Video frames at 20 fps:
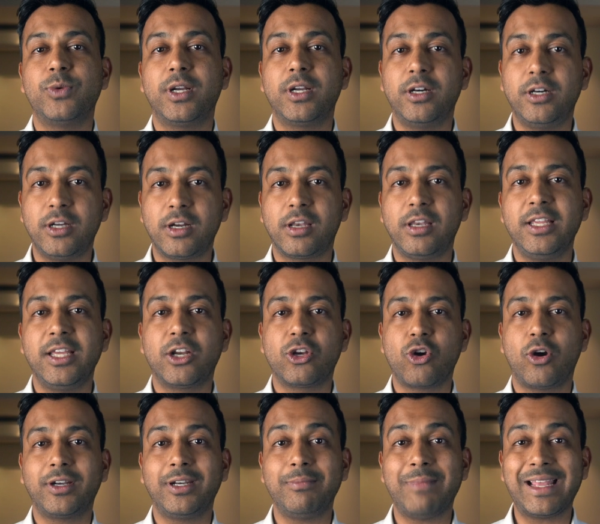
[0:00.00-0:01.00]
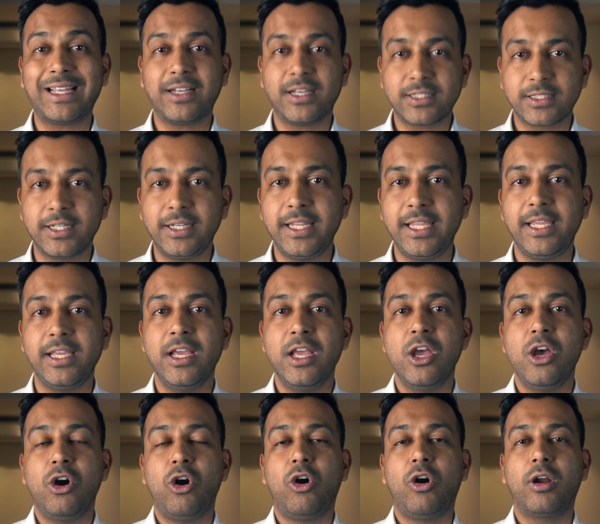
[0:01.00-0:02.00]
were earlier not in my custody
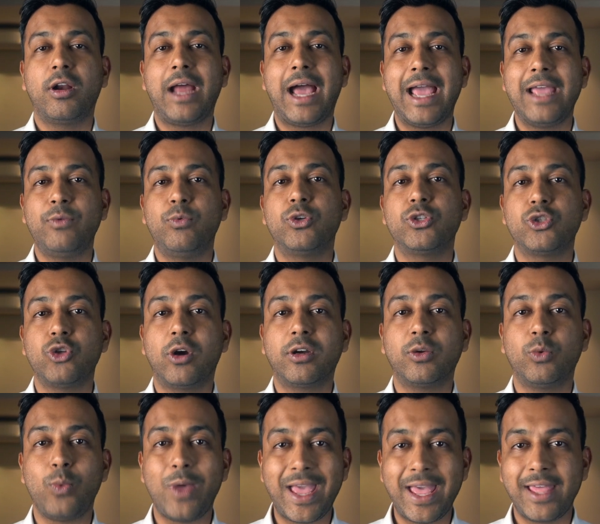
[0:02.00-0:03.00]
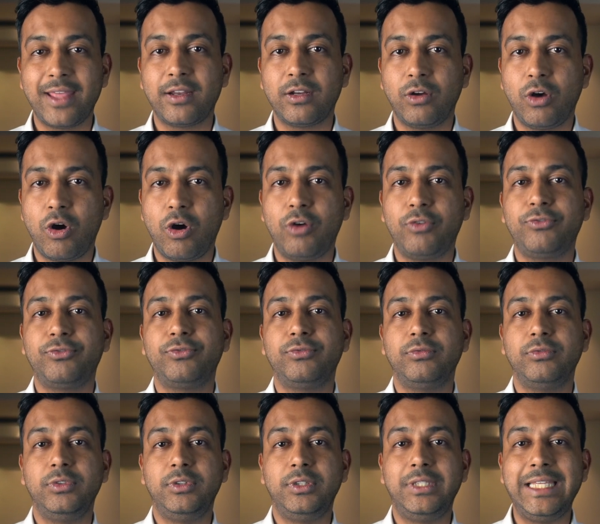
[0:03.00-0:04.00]
or I was not aware of
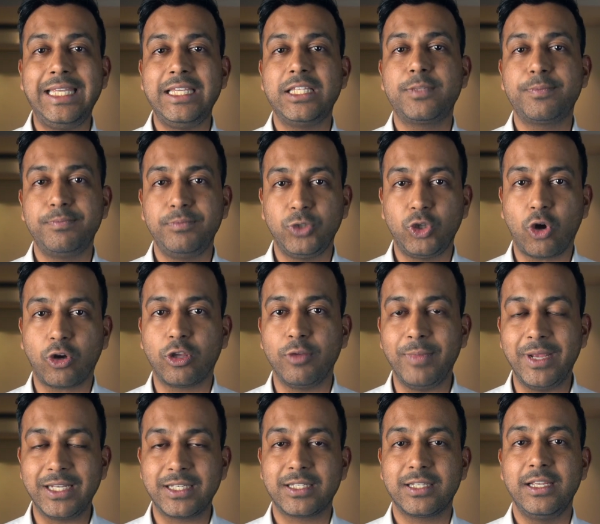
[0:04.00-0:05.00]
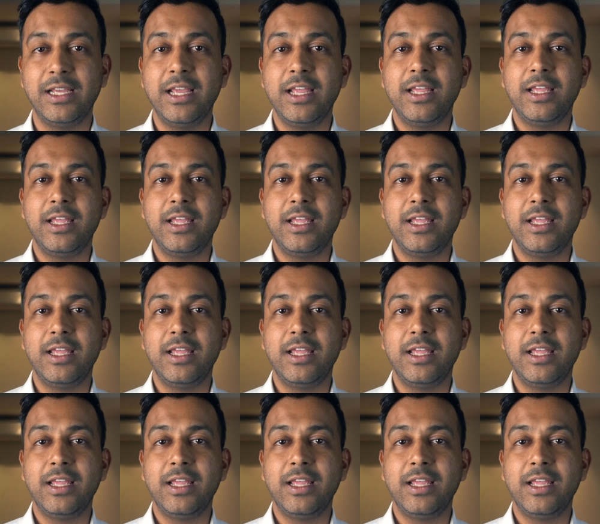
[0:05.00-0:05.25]
these documents.